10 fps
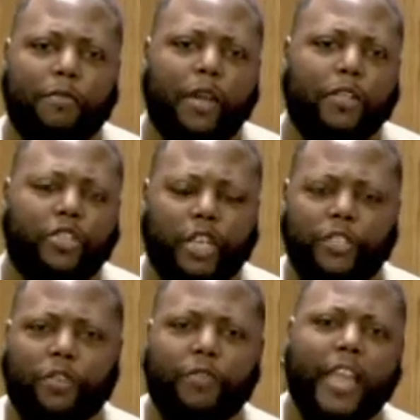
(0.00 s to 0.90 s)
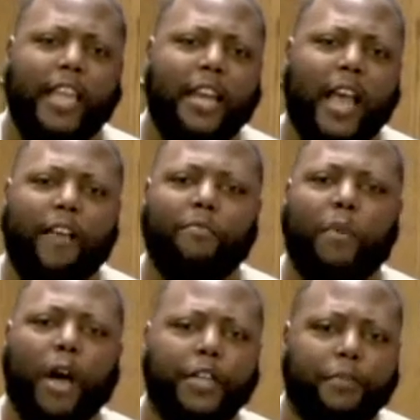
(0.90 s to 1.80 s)
just so they can have
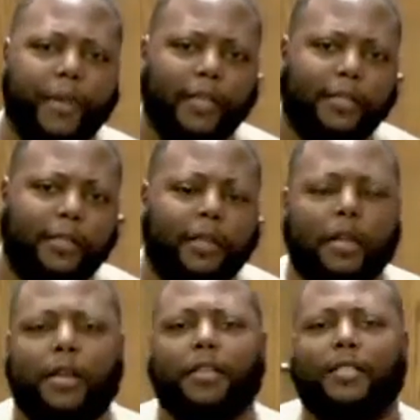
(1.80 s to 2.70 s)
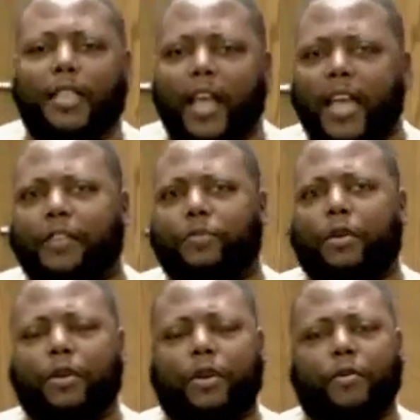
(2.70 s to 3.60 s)
monuments, days,
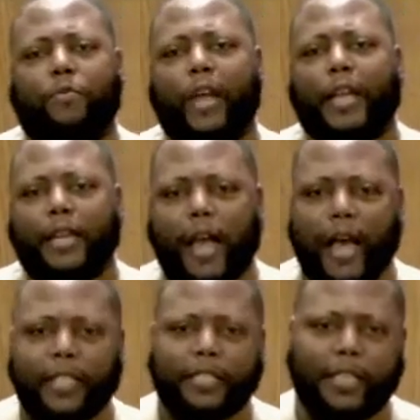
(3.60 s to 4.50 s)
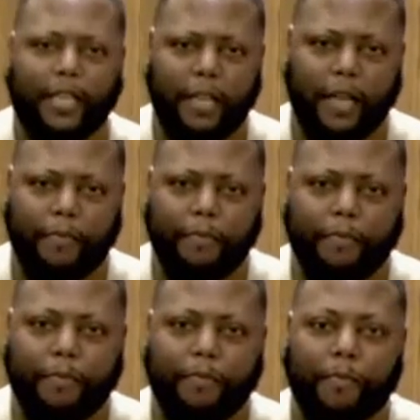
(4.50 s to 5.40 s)
recognized to them,
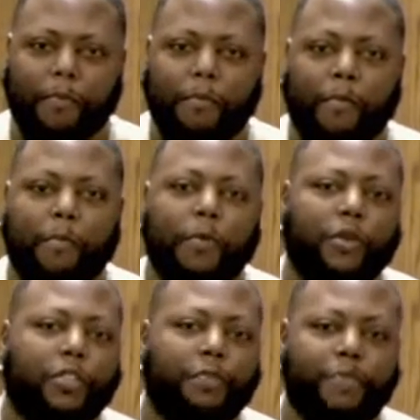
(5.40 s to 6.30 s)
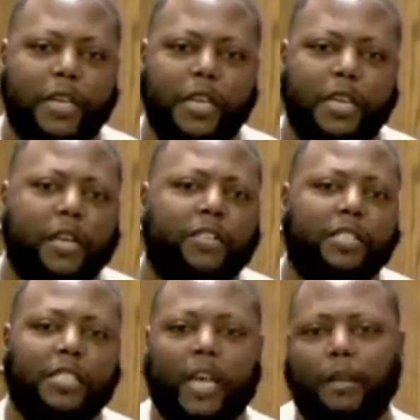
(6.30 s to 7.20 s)
to be
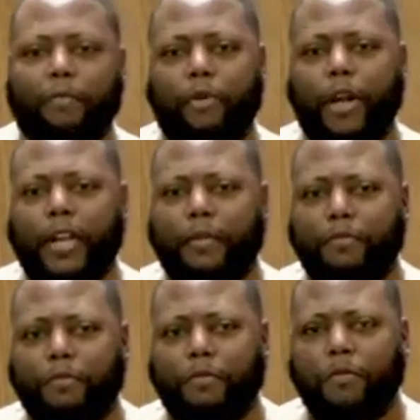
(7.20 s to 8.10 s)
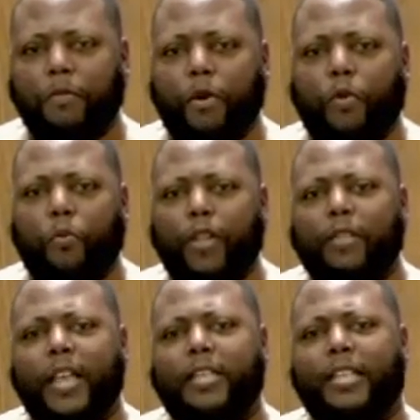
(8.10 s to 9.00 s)
celebrated. What
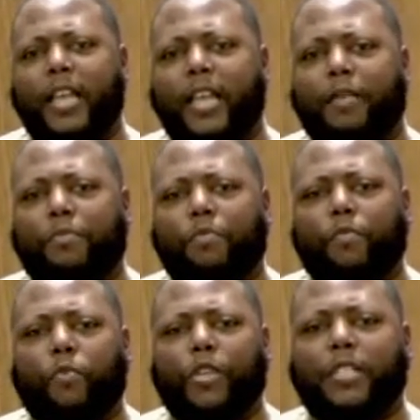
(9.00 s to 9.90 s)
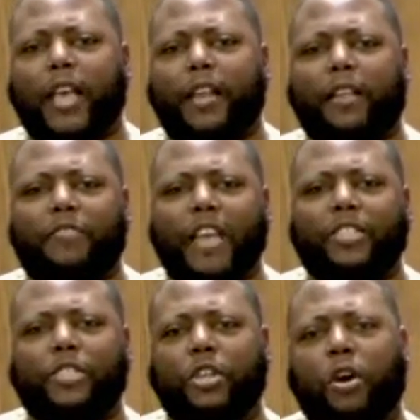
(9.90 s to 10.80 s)
they did was that they
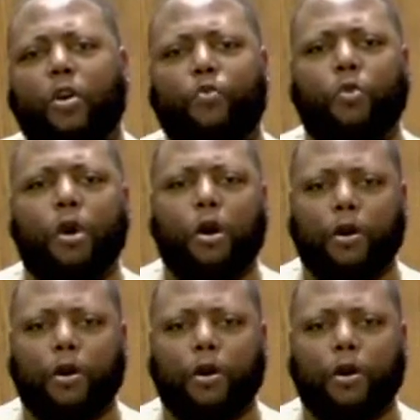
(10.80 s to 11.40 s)
saw wrong